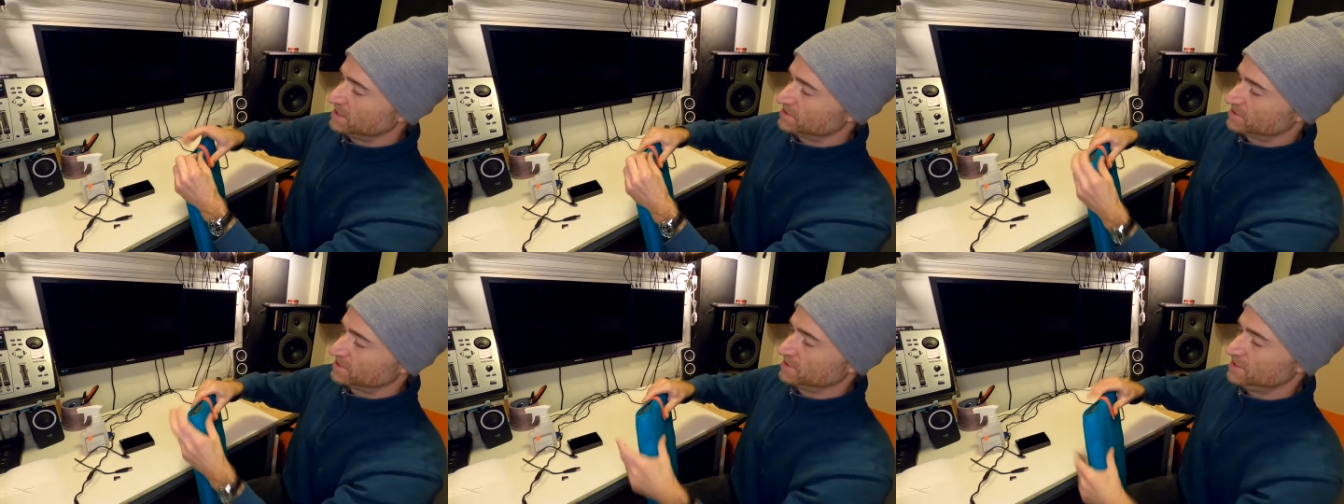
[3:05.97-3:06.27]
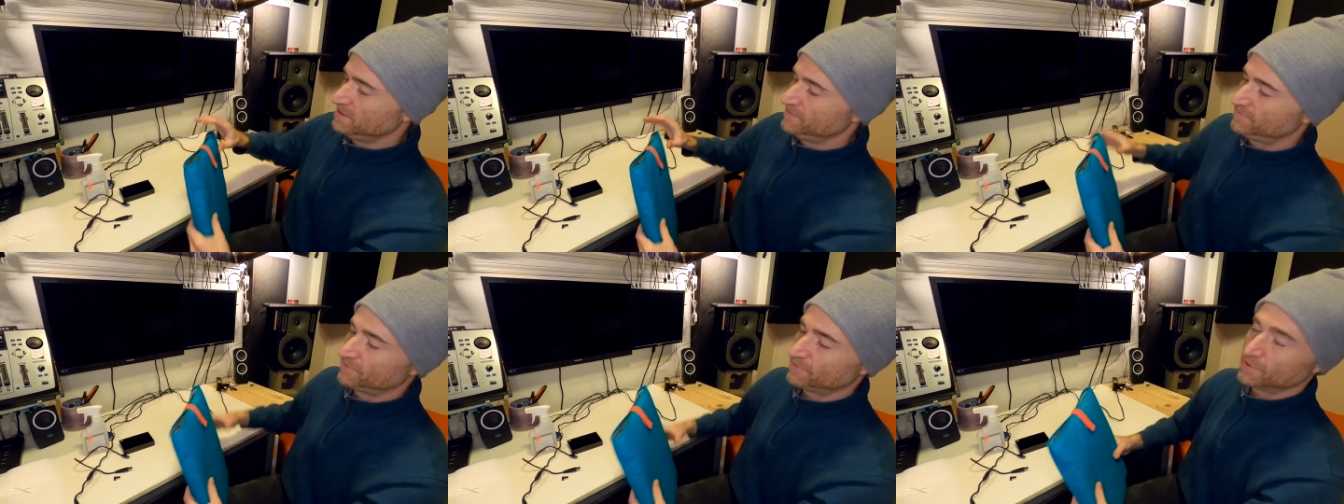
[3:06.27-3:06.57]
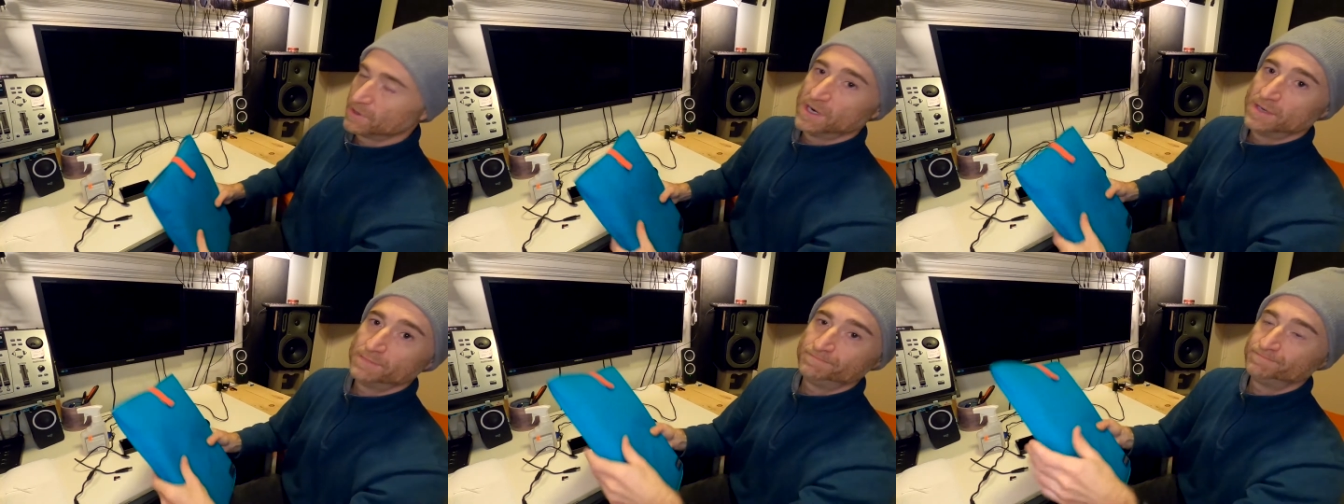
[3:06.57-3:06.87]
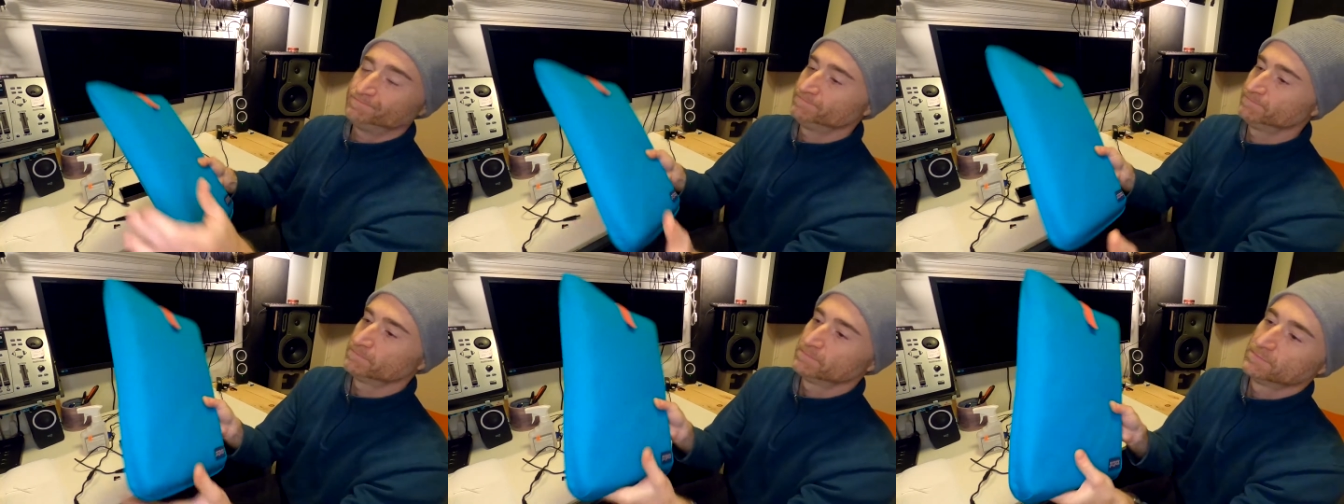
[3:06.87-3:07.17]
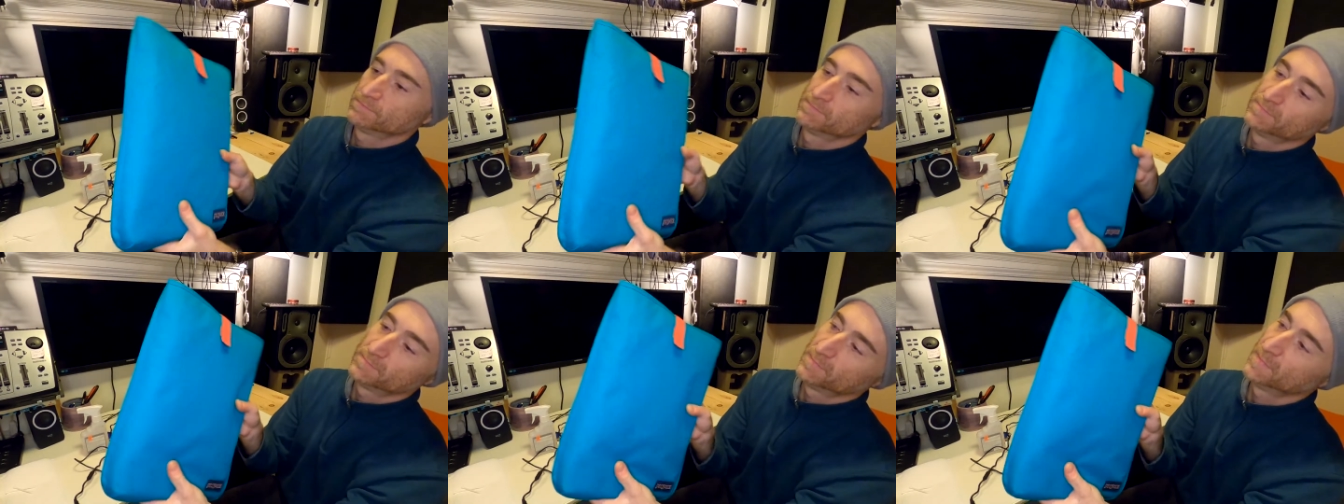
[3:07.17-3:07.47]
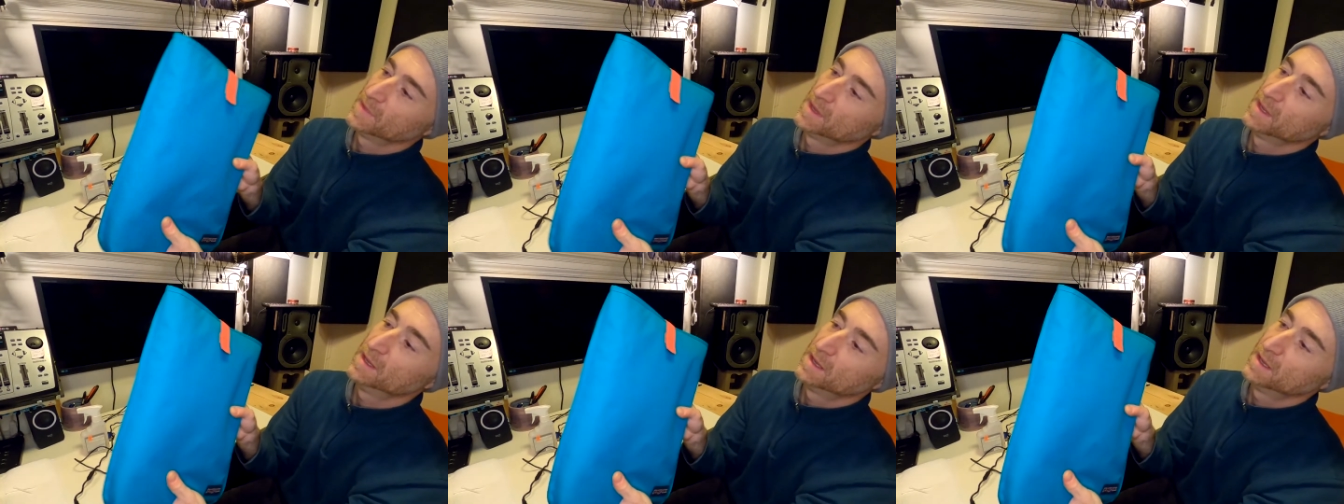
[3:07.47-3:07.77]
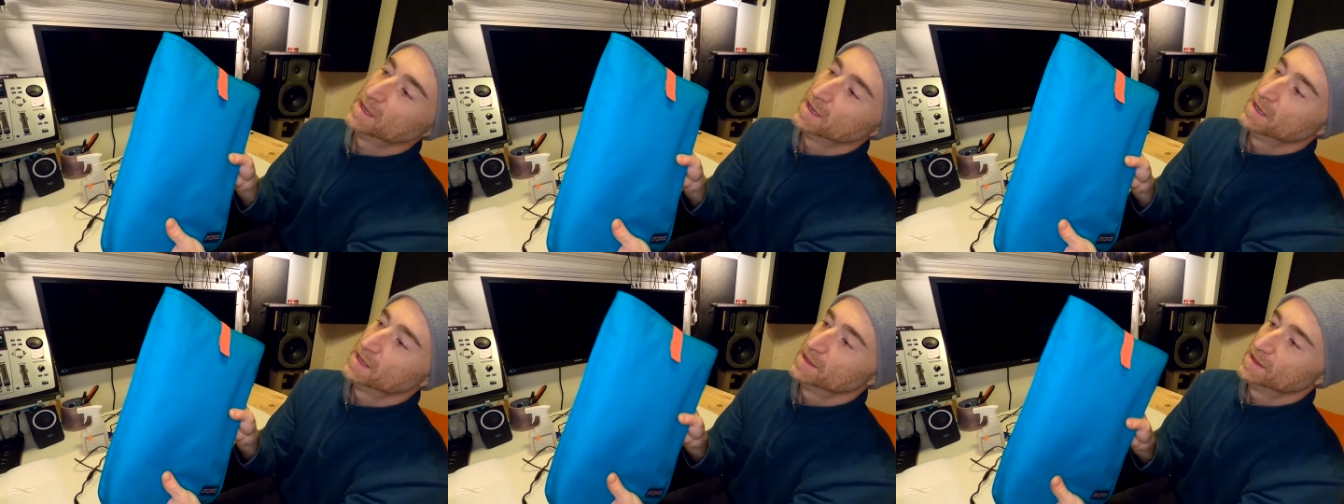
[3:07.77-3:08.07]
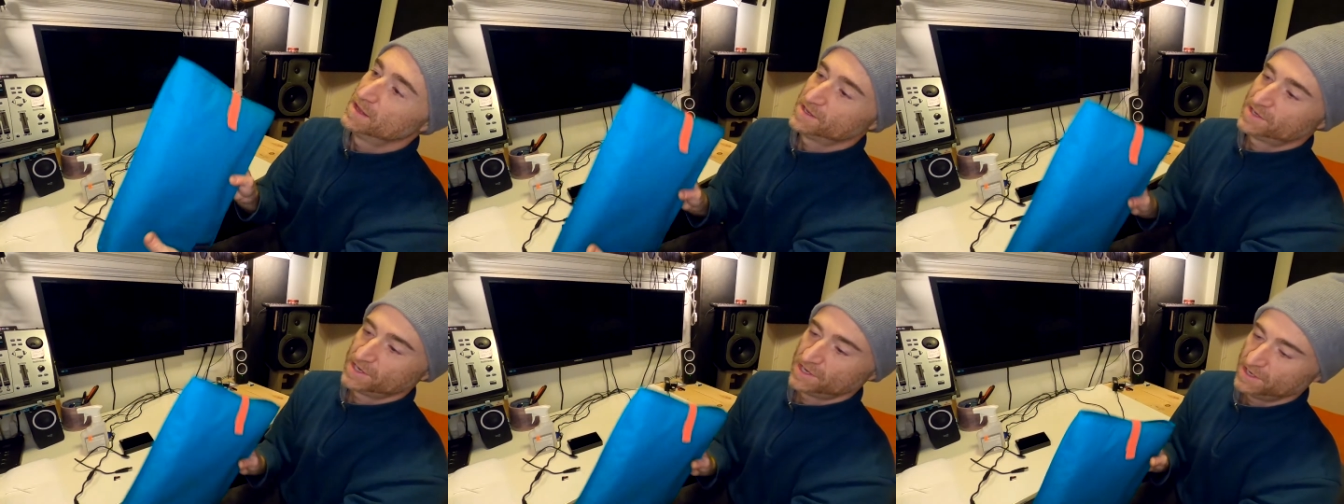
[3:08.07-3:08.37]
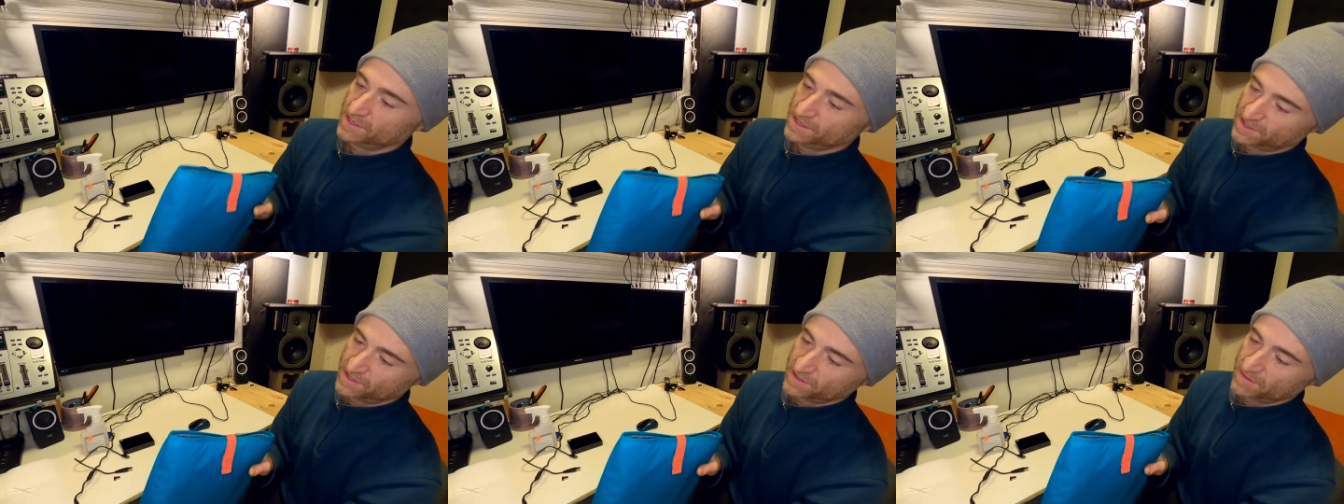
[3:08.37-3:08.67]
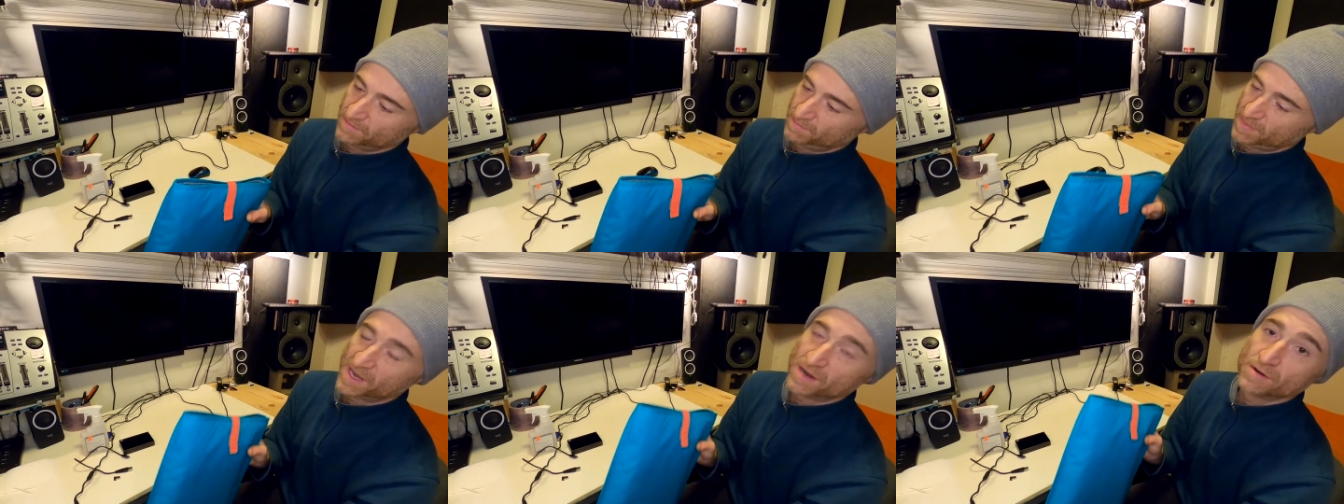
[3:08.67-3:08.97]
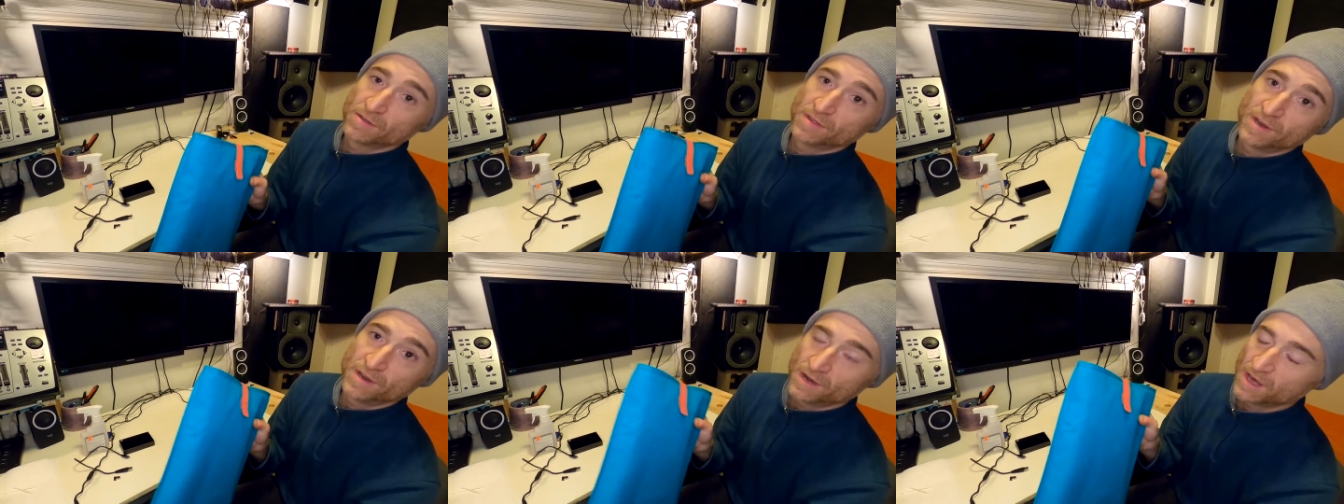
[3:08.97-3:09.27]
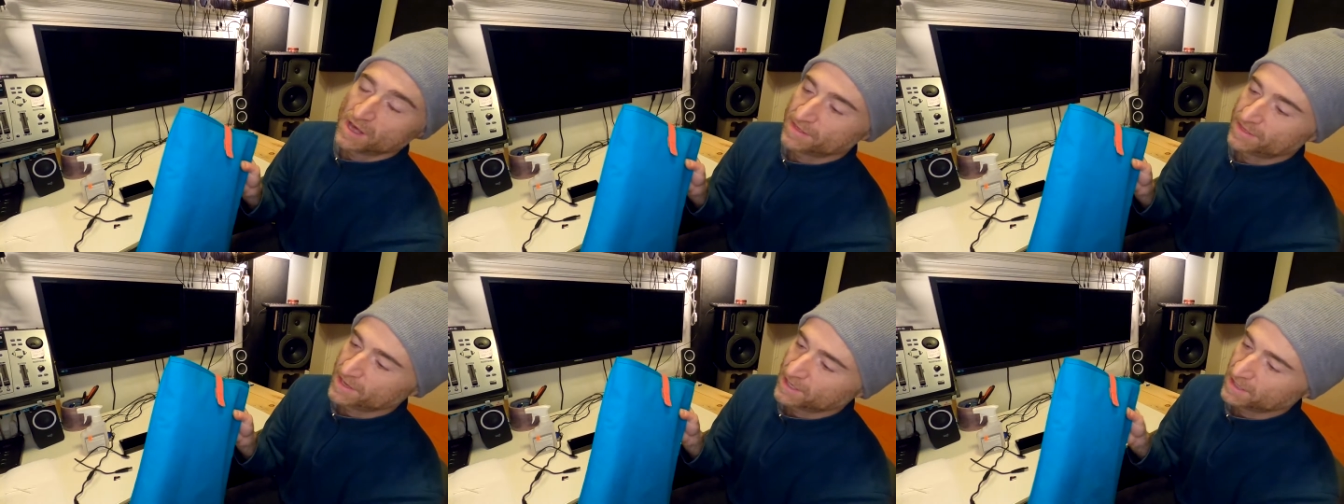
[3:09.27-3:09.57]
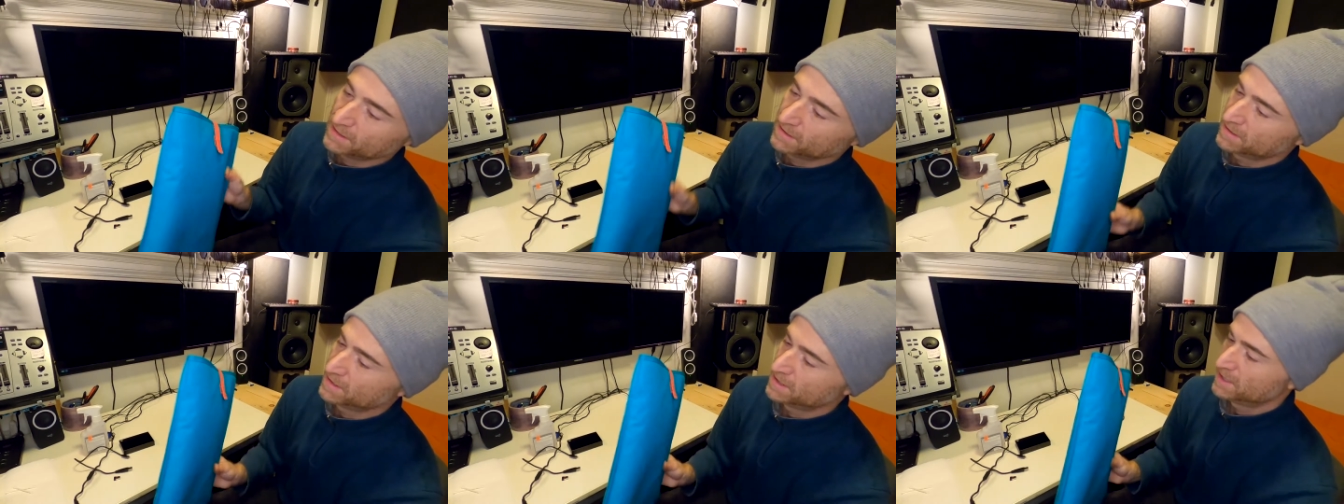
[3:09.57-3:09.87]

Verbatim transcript: get a sleeve for it. This is better than nothing.